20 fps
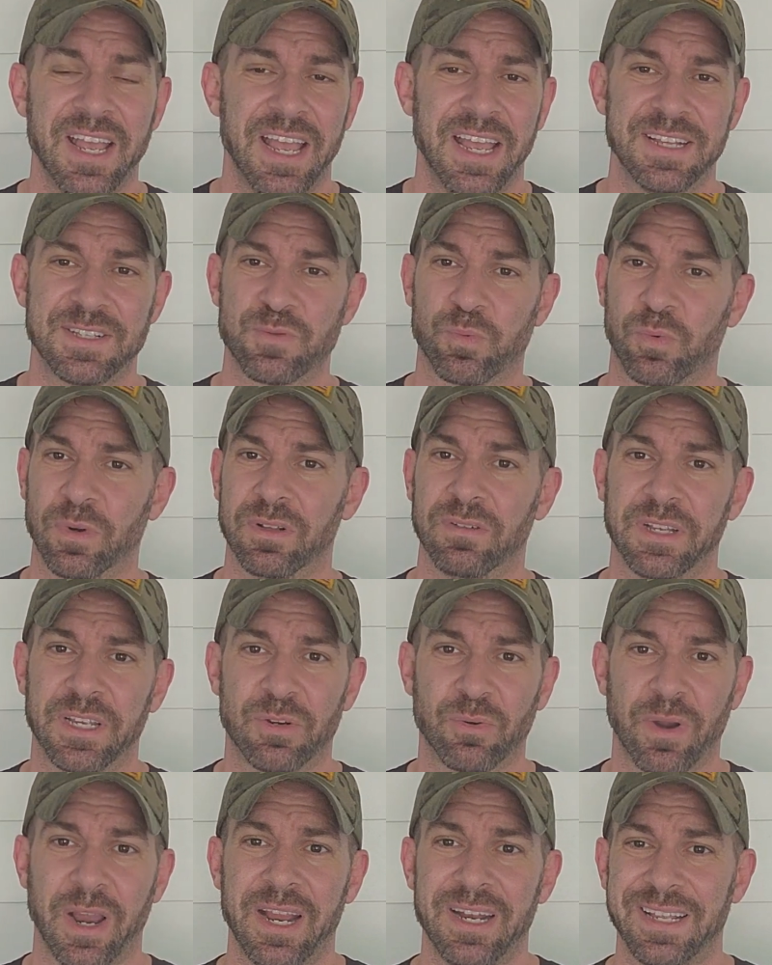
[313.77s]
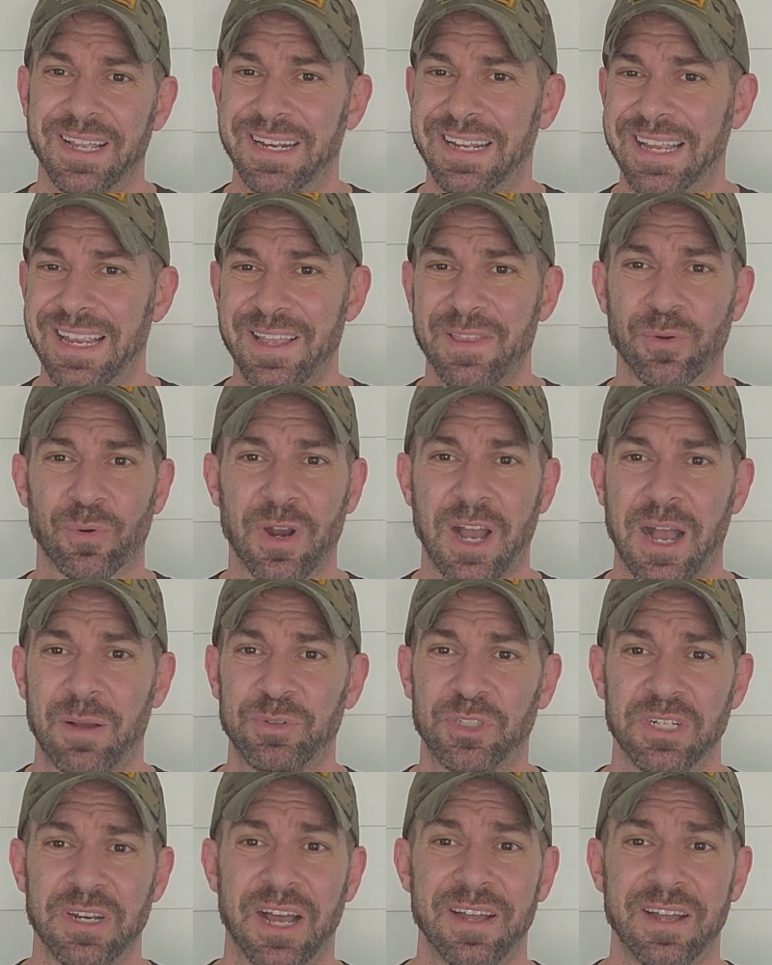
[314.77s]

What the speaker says: It's really great in either option.